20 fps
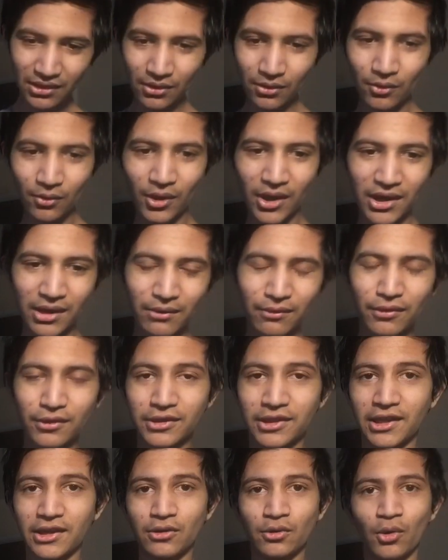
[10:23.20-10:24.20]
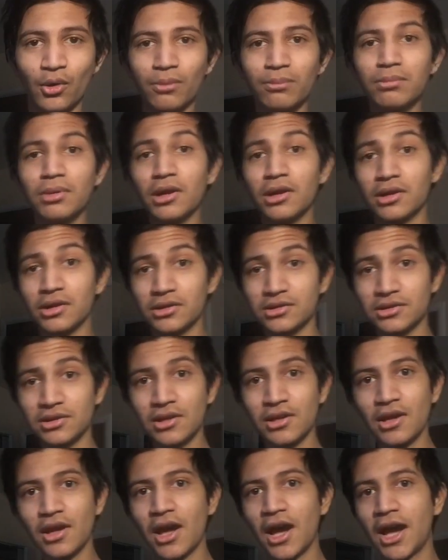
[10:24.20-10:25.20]
whatever the Roblox.
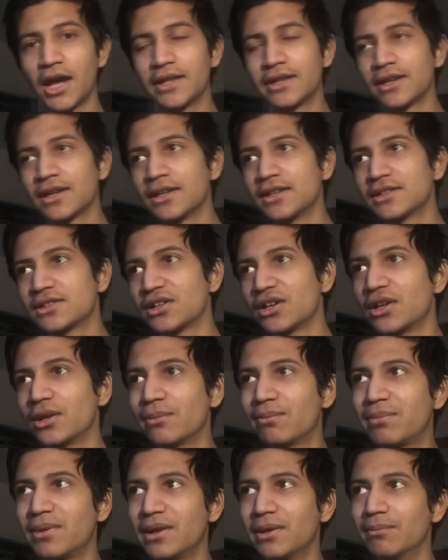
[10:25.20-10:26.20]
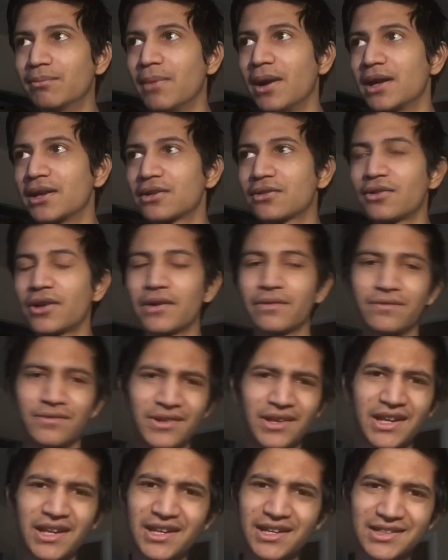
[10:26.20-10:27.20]
I think he's gonna play Minecraft
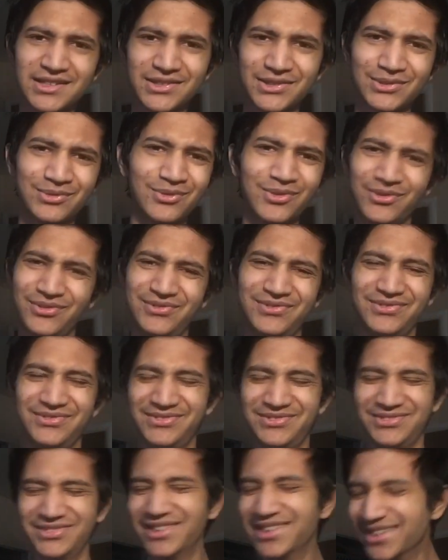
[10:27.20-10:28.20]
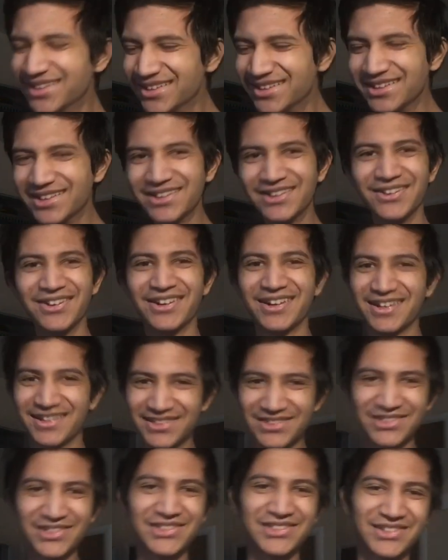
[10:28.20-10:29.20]
next. Okay,
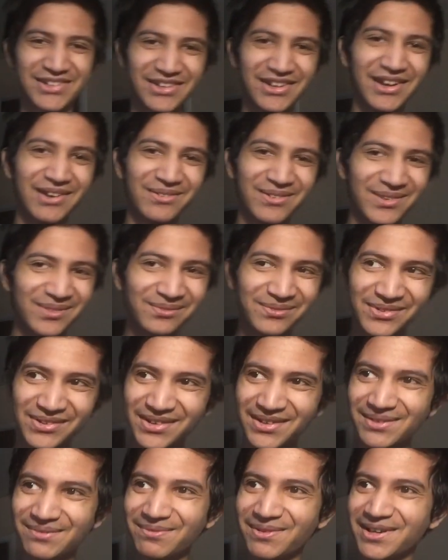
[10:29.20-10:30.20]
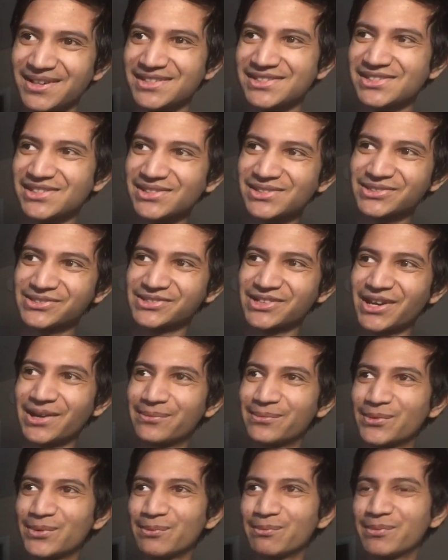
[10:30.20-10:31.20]
subscribe to PewDiePie,
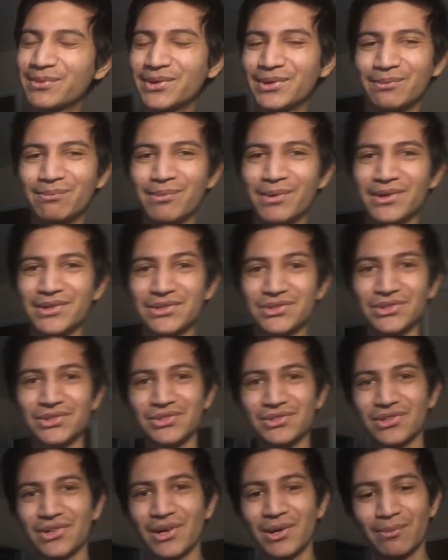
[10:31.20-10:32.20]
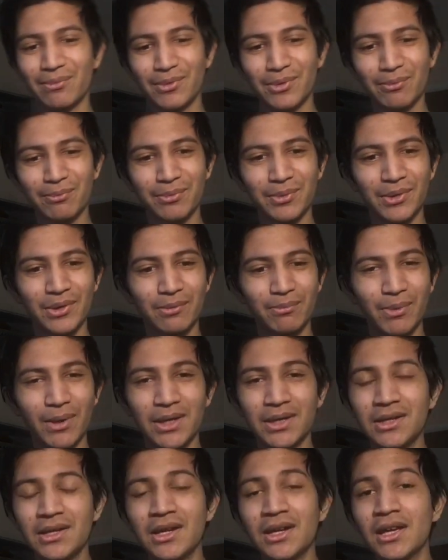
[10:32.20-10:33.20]
subscribe to PewDiePie, subscribe to PewDiePie.
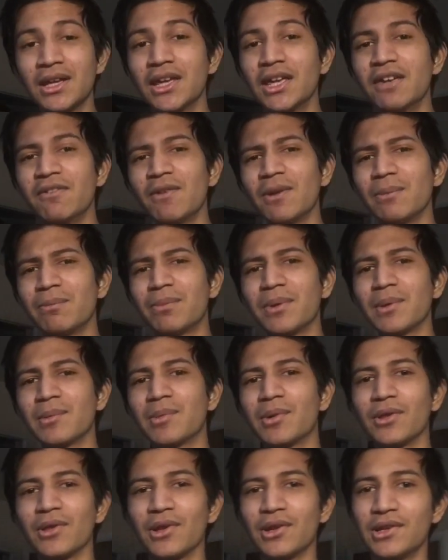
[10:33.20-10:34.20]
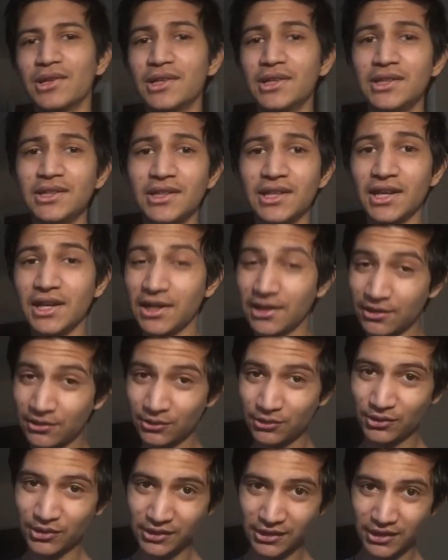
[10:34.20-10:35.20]
Even people on India are
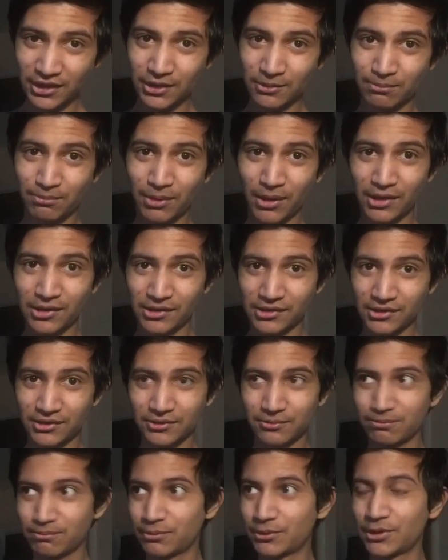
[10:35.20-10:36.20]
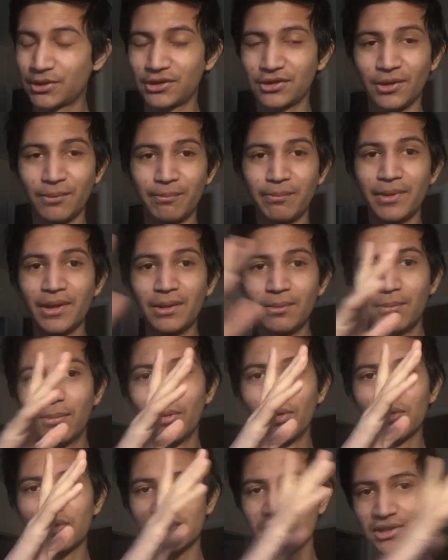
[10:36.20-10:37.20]
doing their part, putting the
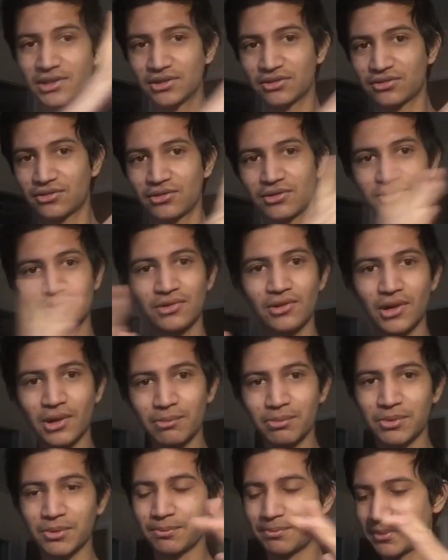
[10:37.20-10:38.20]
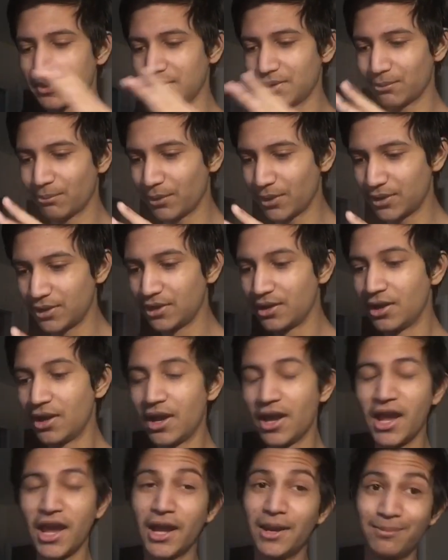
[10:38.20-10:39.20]
billboard saying subscribe to PewDiePie.
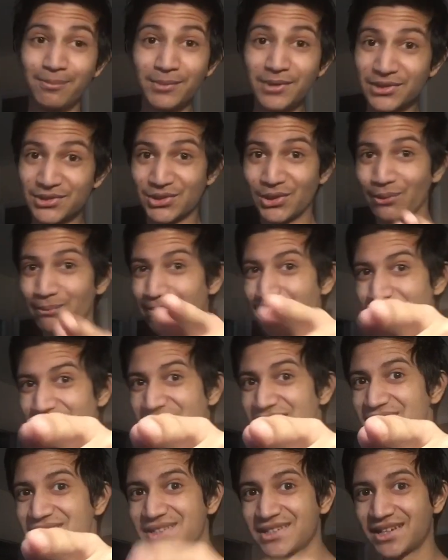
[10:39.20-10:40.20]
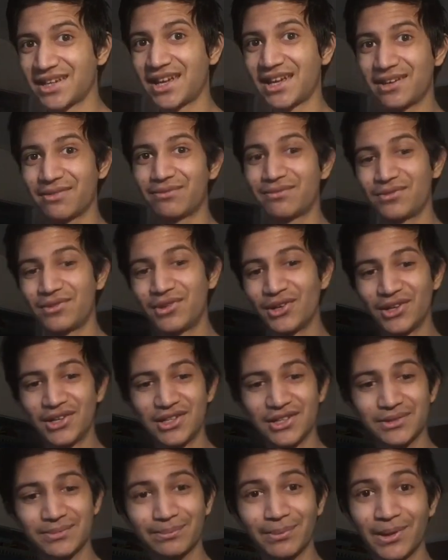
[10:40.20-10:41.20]
And Mr. Beast have done
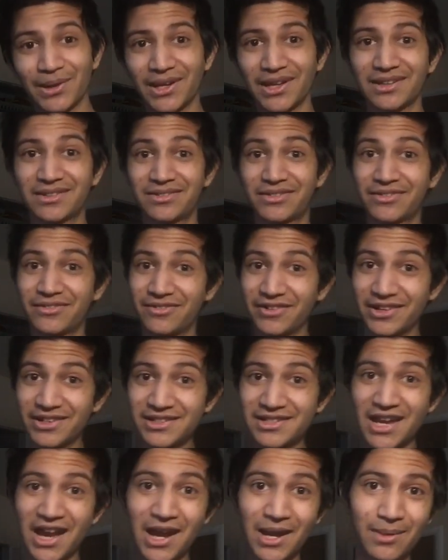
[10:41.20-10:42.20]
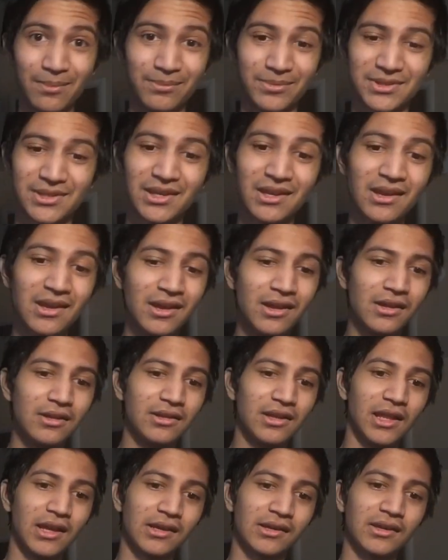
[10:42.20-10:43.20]
his part like 3 times.
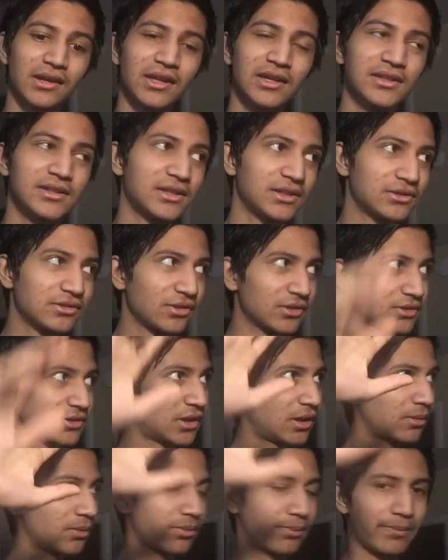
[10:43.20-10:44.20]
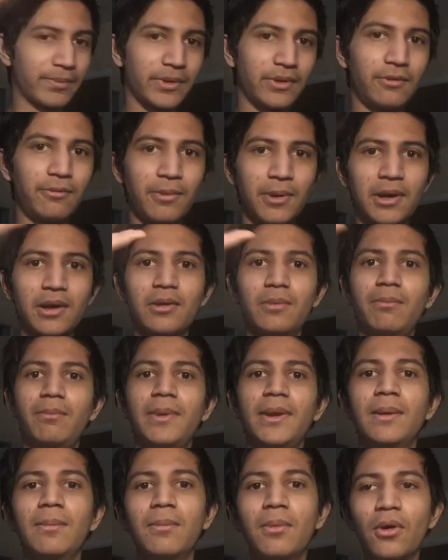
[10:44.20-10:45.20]
Like he says subscribe to PewDiePie on
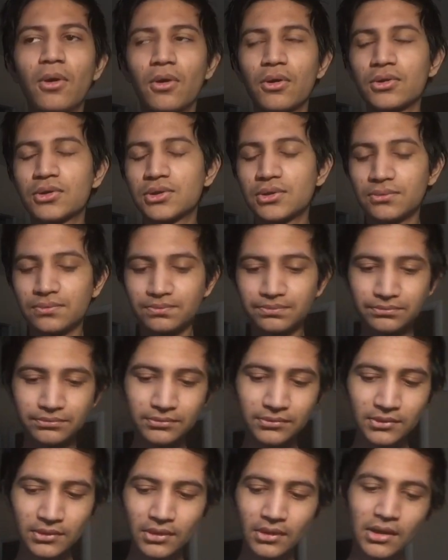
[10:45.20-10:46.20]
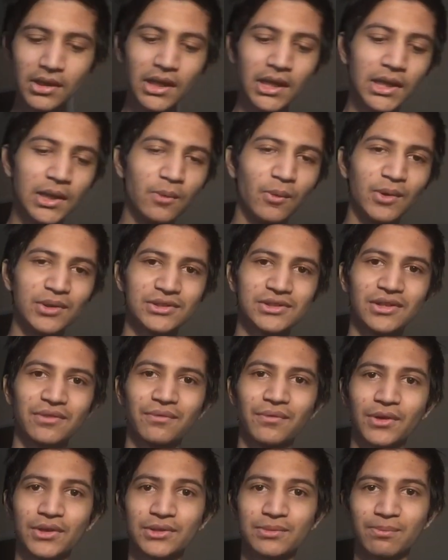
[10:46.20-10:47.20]
billboards. He was the
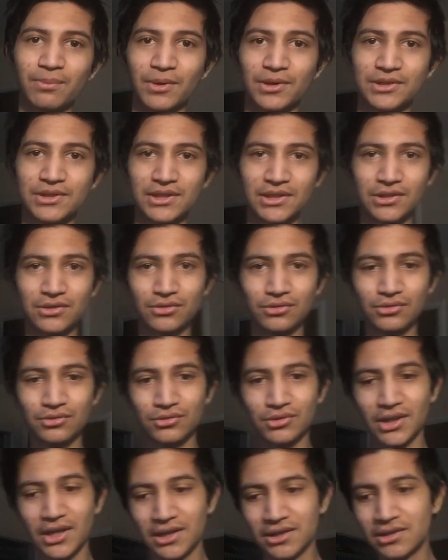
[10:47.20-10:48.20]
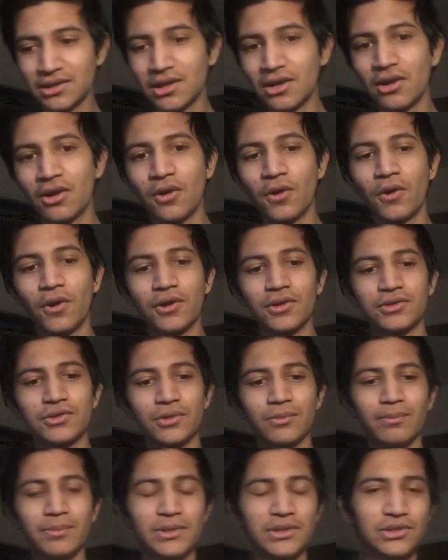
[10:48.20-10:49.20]
first person to do that. Also
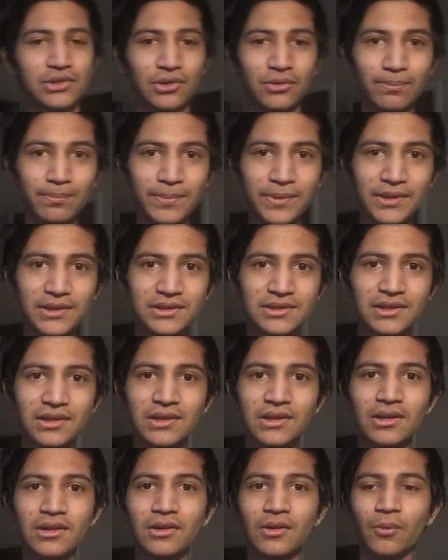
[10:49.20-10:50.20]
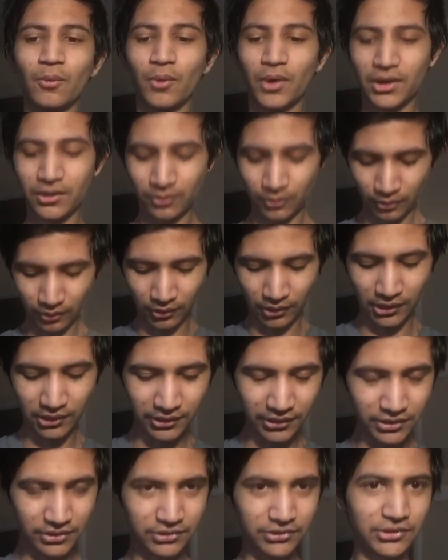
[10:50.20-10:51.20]
Mr. Beast were
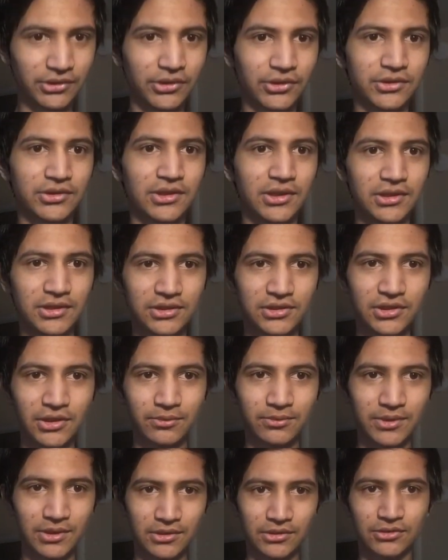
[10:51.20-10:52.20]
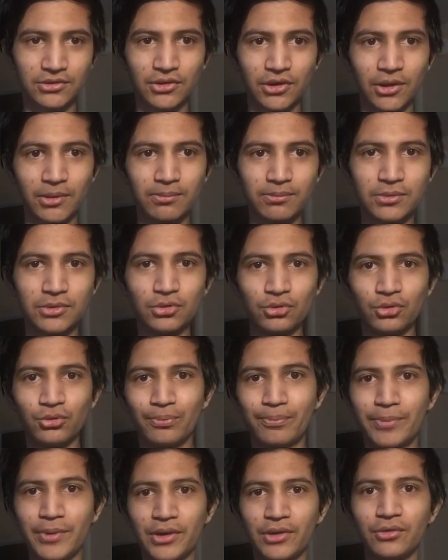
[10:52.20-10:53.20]
the search and stuff saying sub
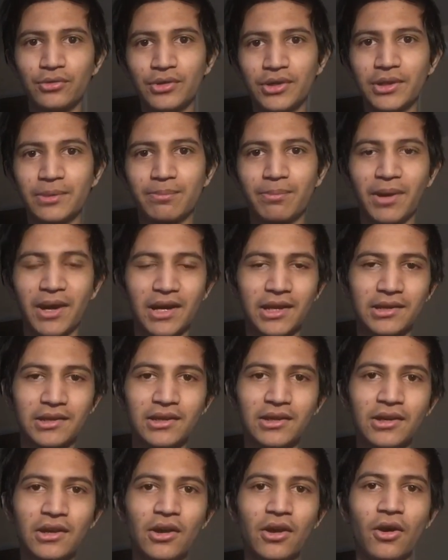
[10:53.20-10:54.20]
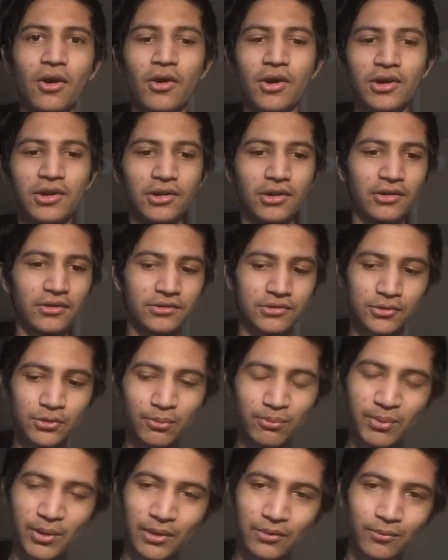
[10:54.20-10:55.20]
to PewDiePie on a
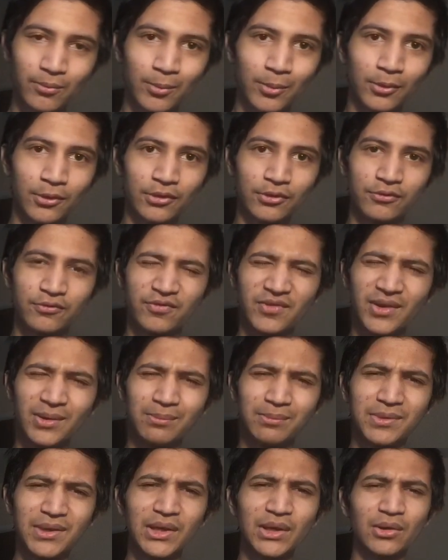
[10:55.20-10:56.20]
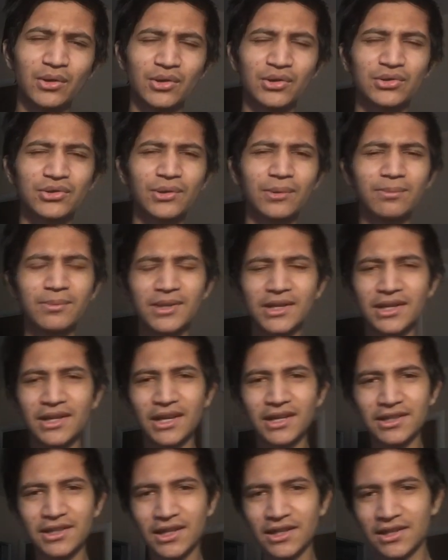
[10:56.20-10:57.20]
Super Bowl 50 or something
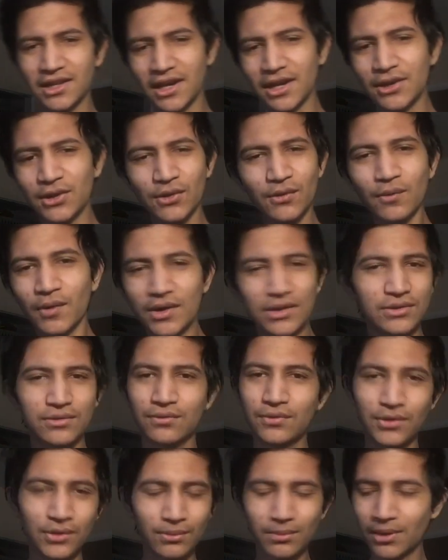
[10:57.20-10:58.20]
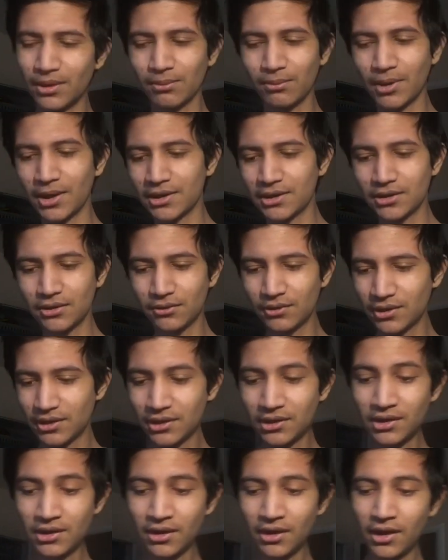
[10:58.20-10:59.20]
like that. I don't watch football, by the way,
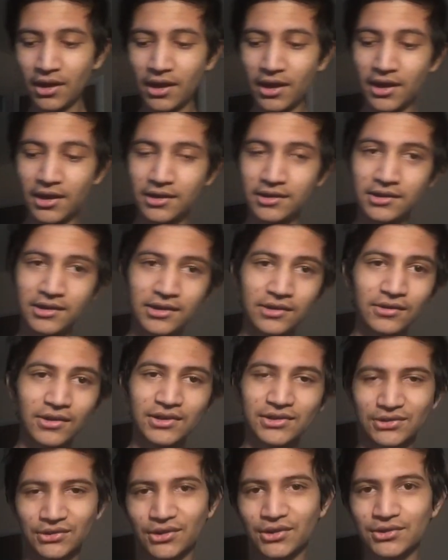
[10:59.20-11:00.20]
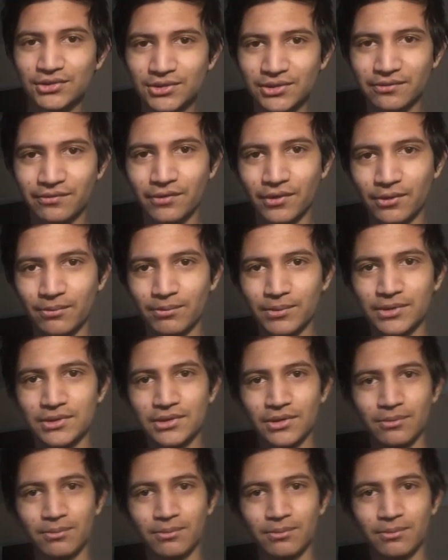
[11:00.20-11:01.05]
and it was awesome for Mr.